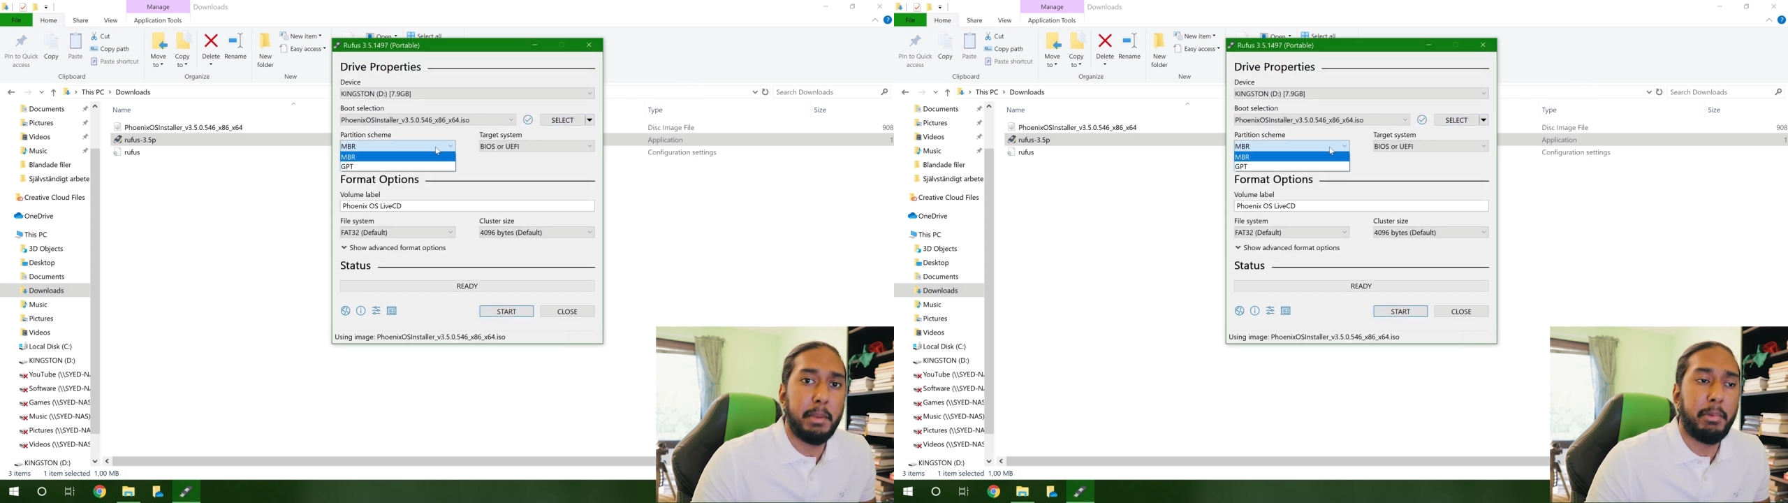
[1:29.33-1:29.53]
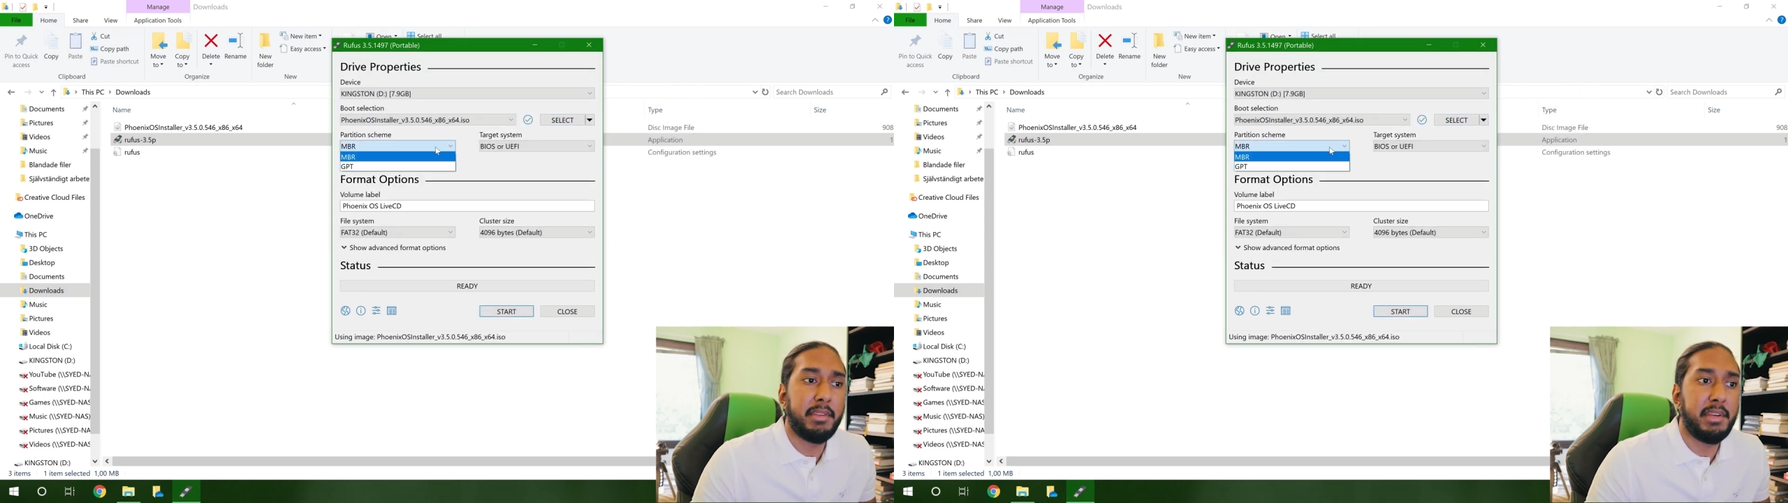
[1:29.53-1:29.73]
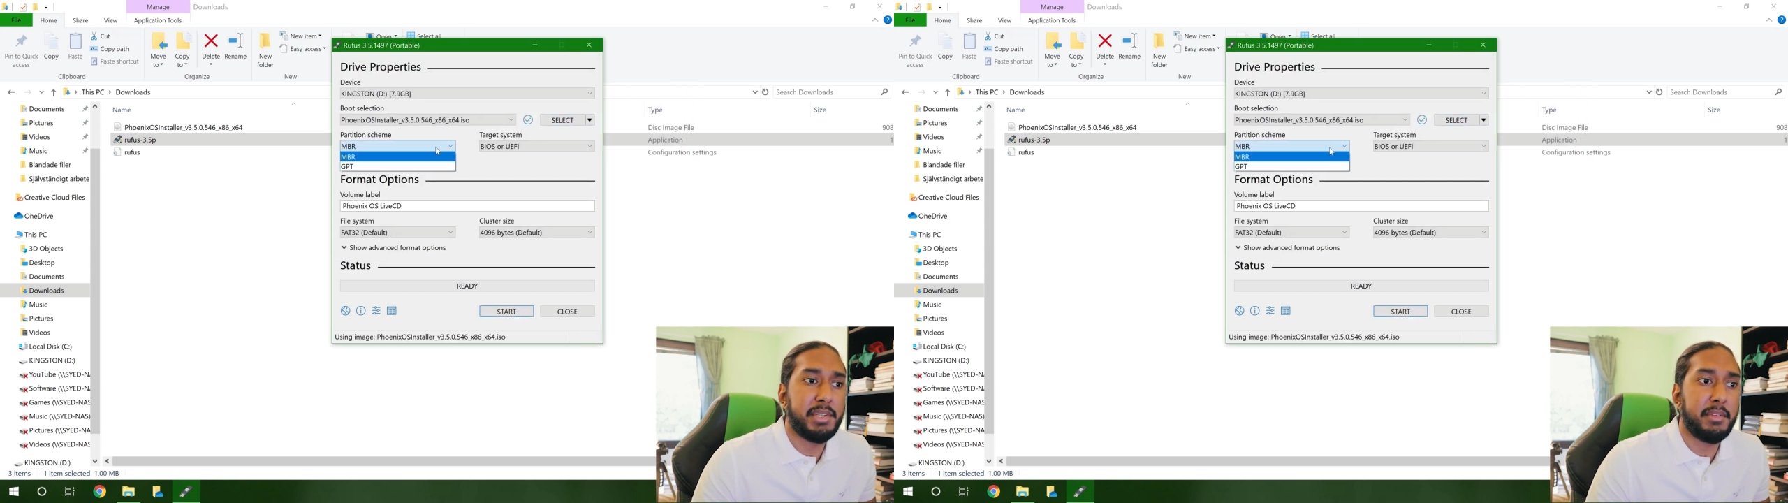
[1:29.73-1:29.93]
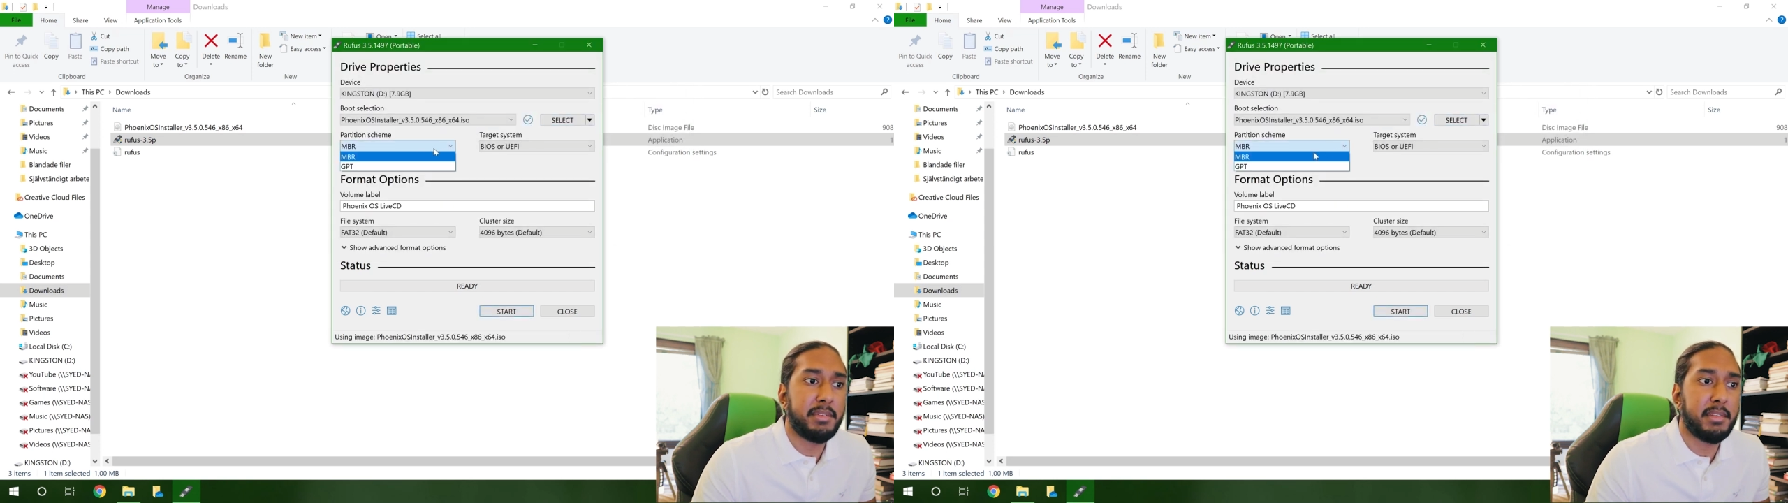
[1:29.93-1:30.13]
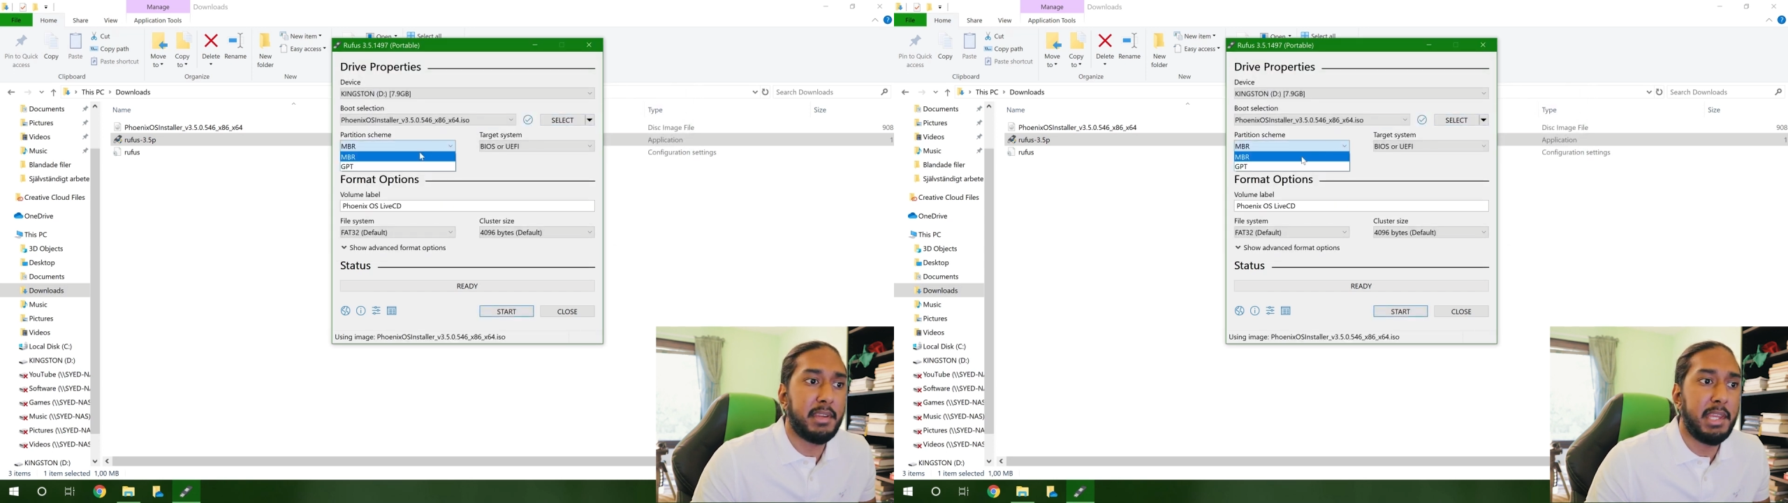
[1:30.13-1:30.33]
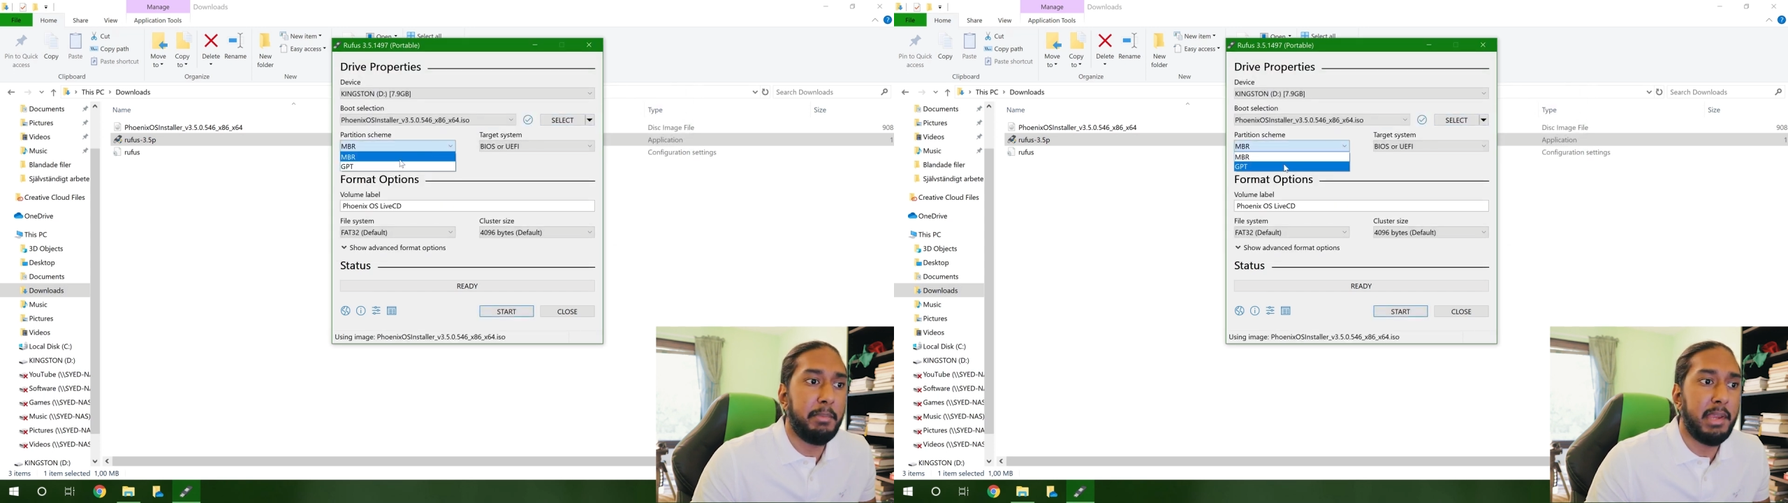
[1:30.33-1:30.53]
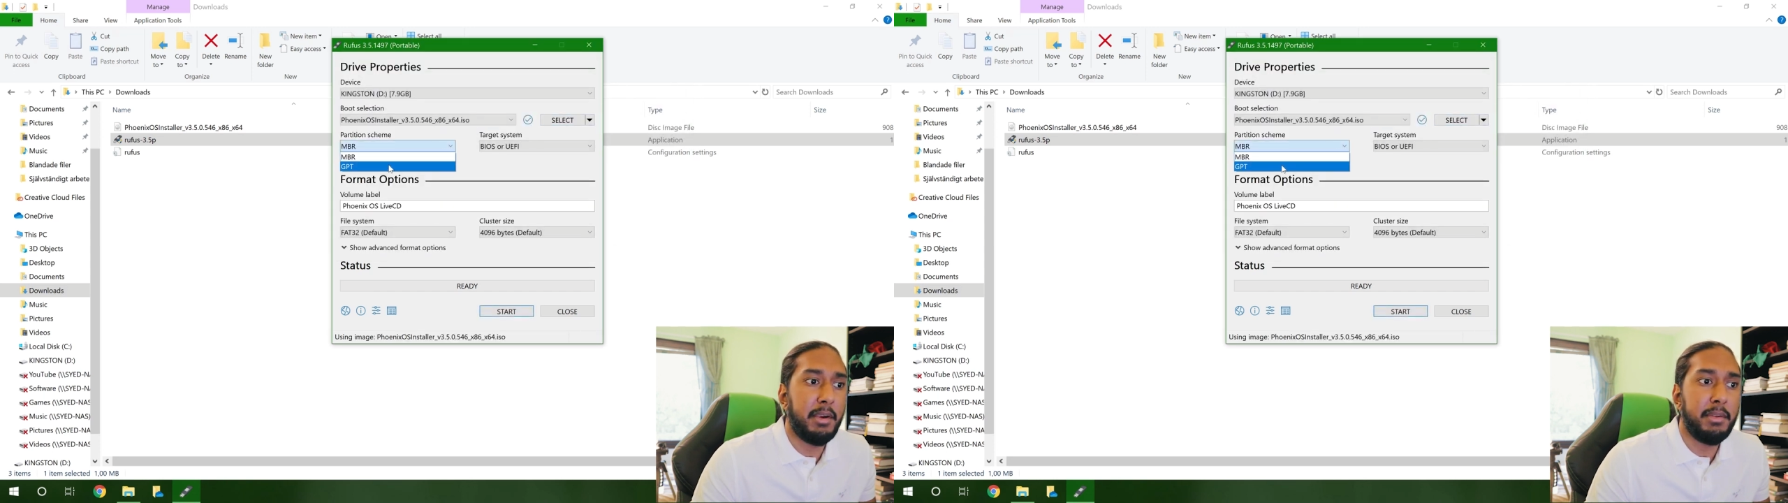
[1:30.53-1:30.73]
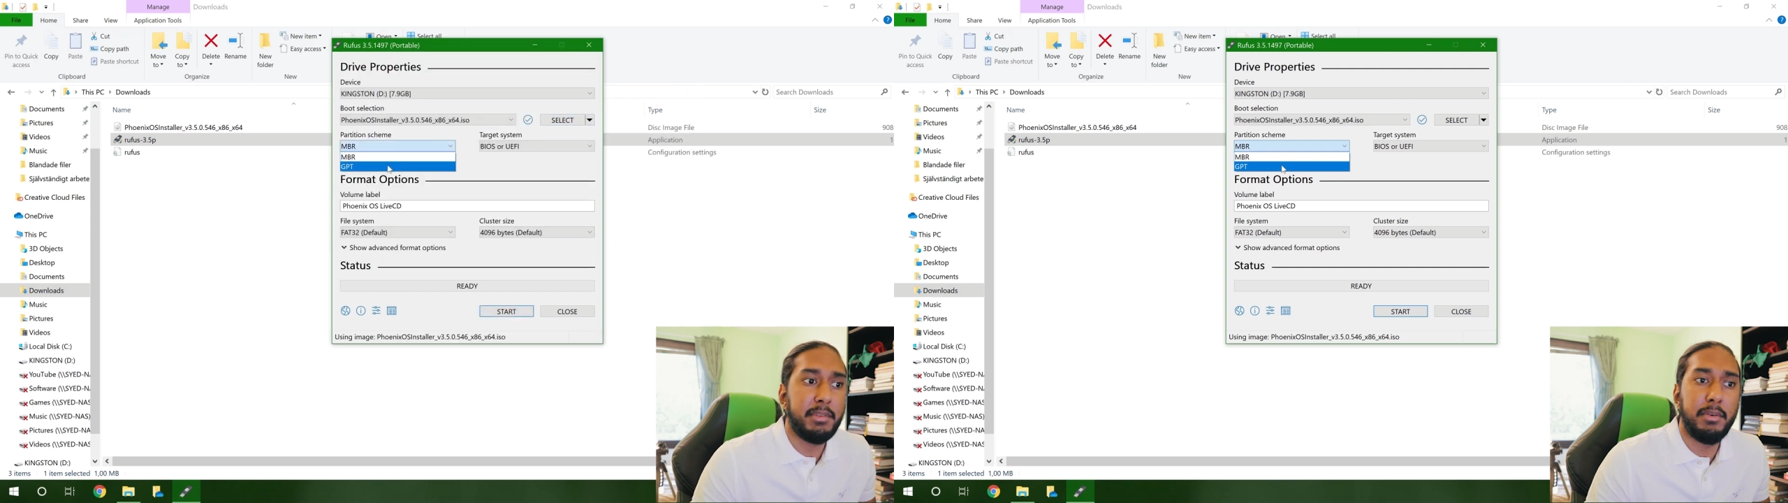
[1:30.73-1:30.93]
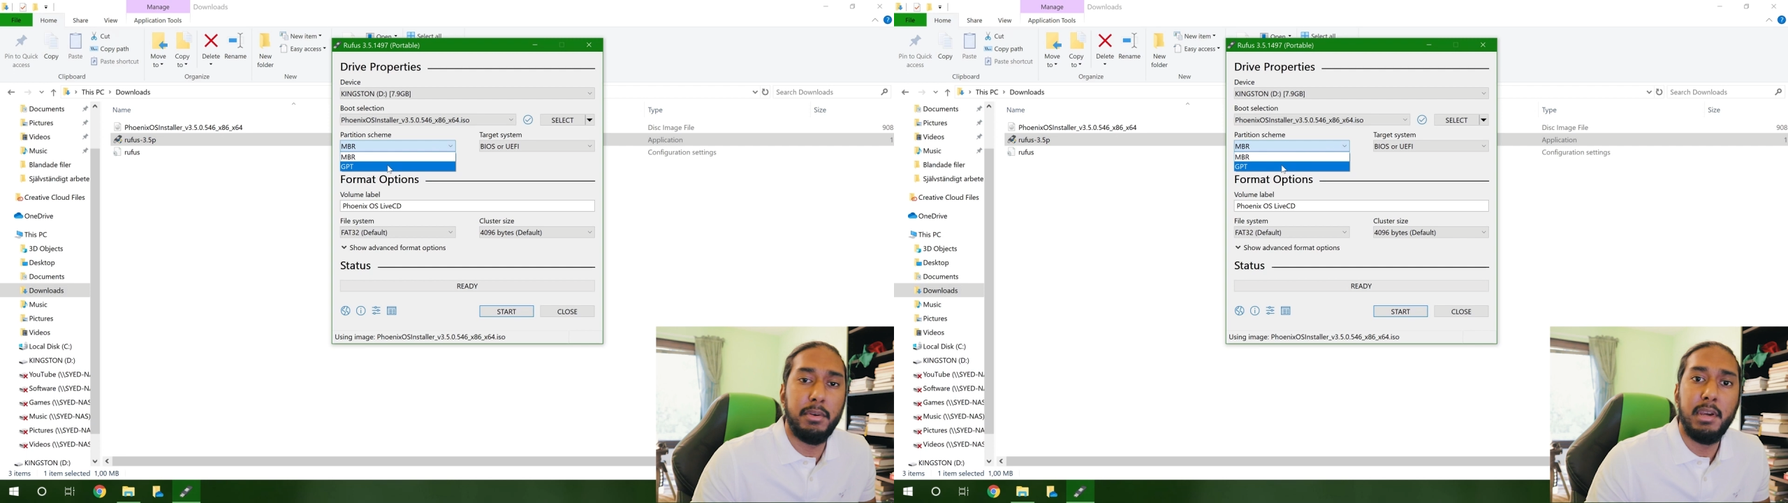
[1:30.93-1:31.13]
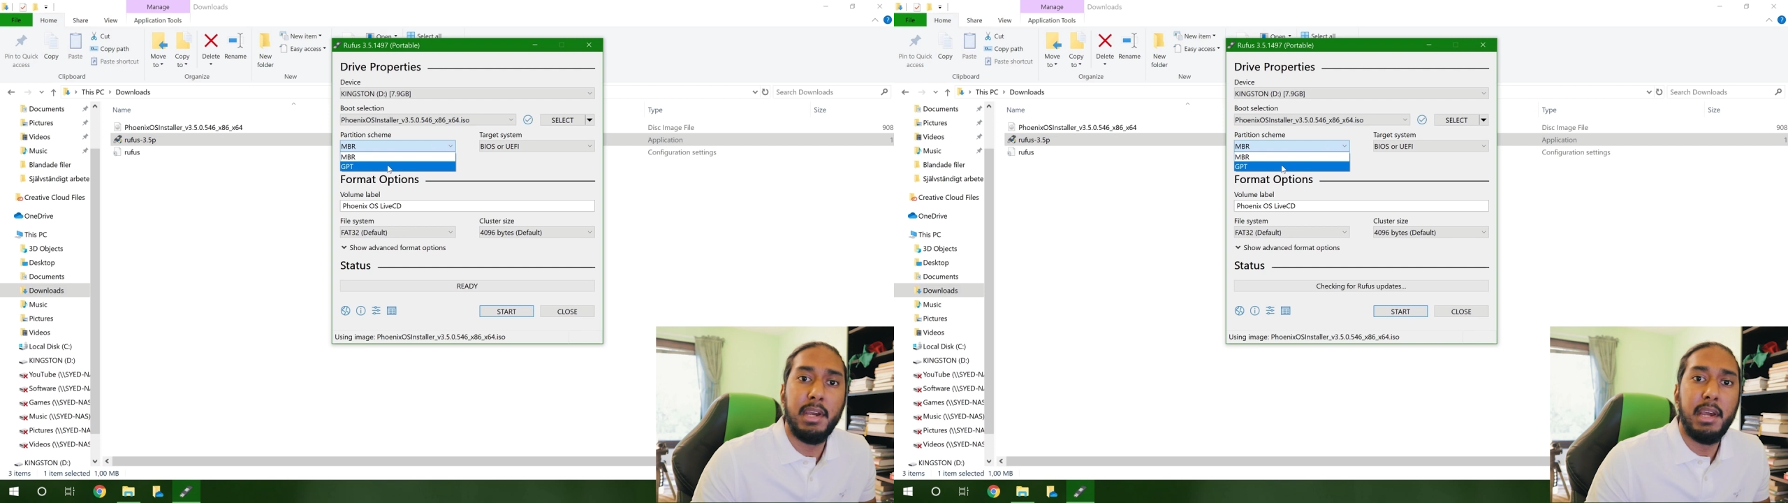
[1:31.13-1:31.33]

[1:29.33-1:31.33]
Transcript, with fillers: partition scheme here to